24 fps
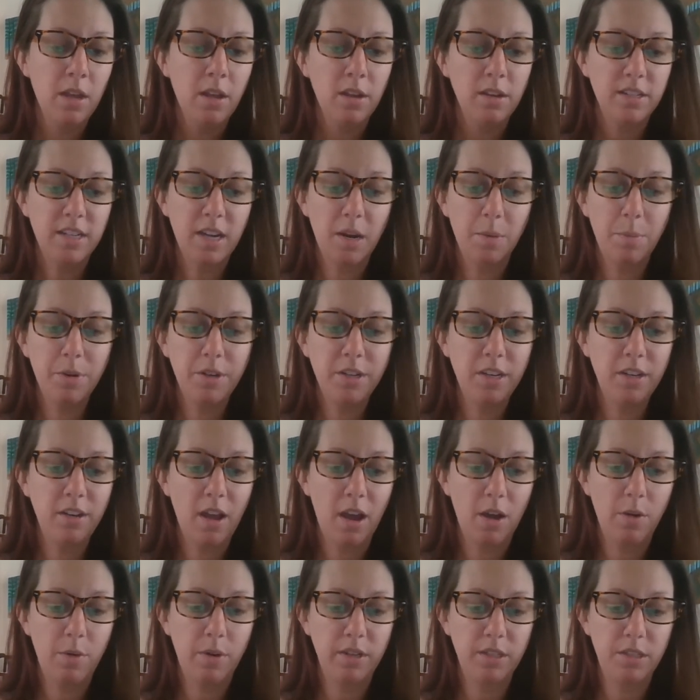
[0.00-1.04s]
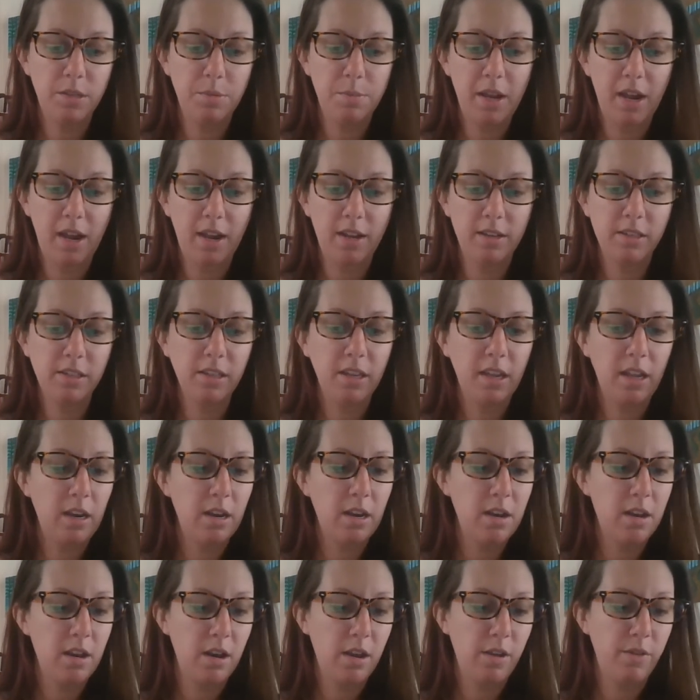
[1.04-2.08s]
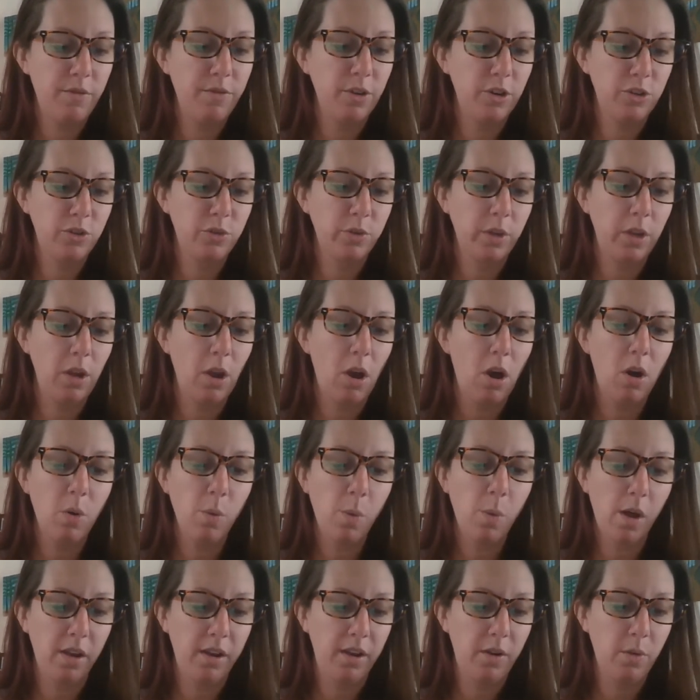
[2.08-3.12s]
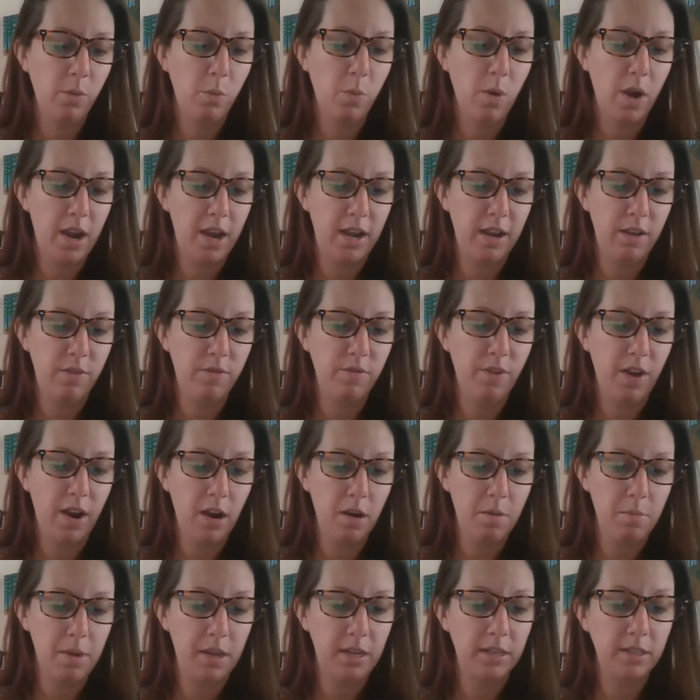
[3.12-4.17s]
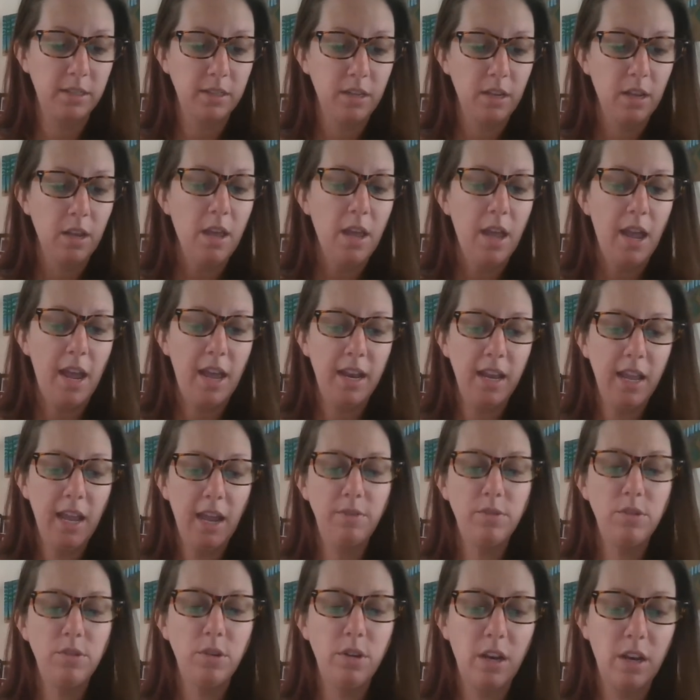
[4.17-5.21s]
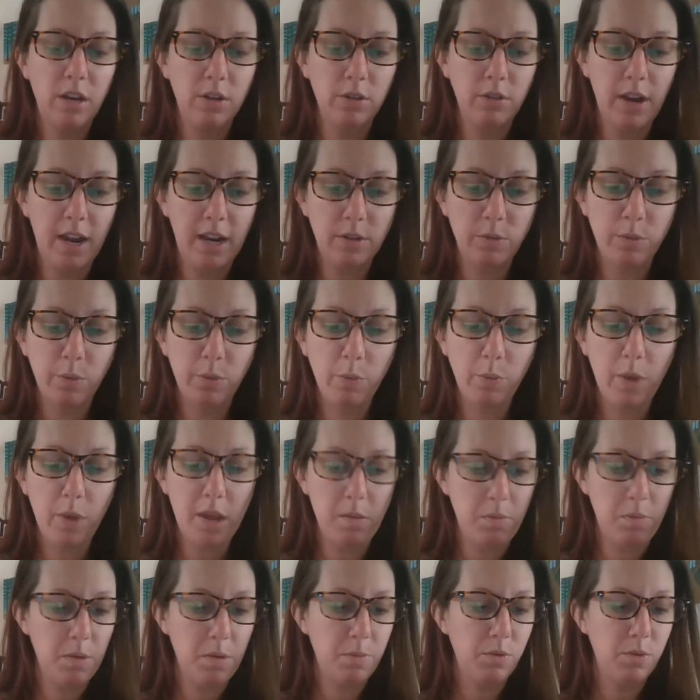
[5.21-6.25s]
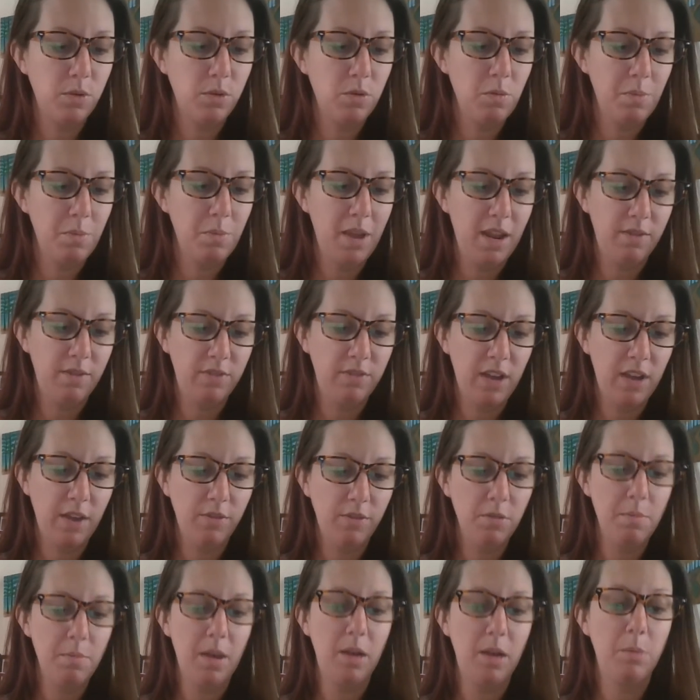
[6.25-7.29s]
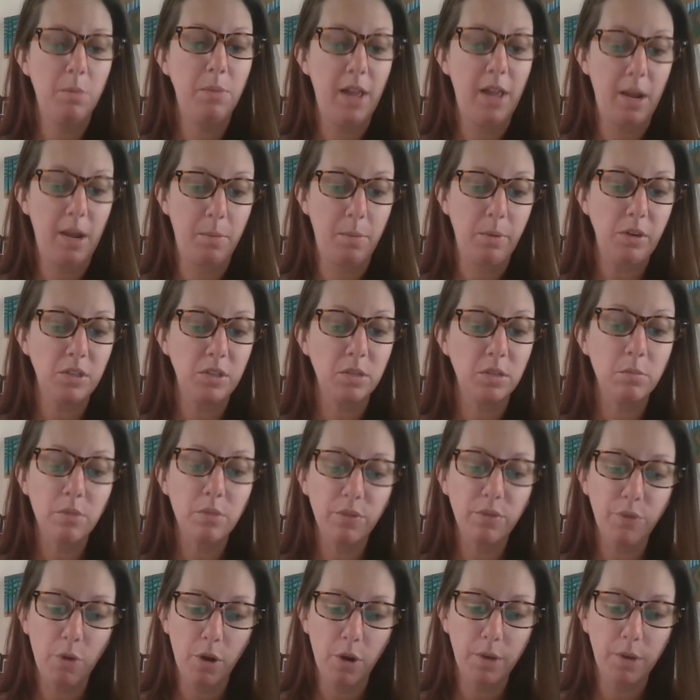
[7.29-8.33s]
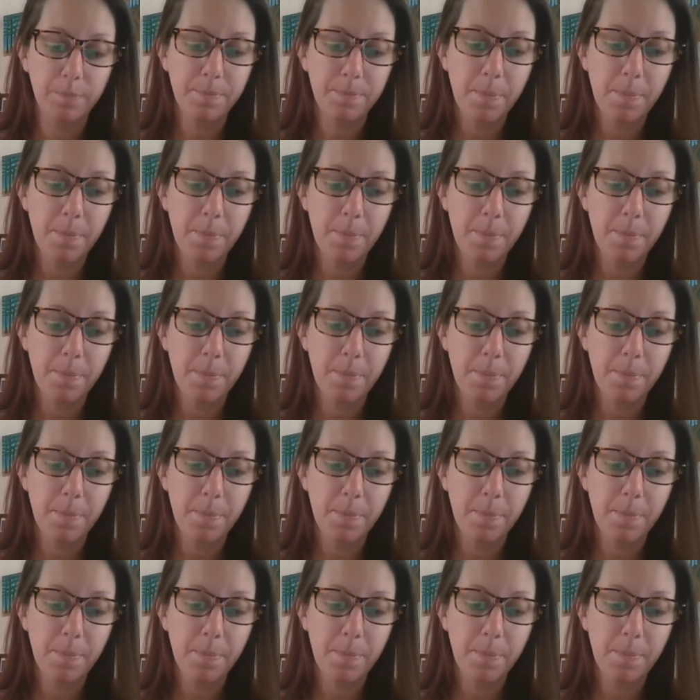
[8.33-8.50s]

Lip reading: Deborah did not want to be isolated in a virtually all-white environment and have to interact with white people who may have never met a black person before.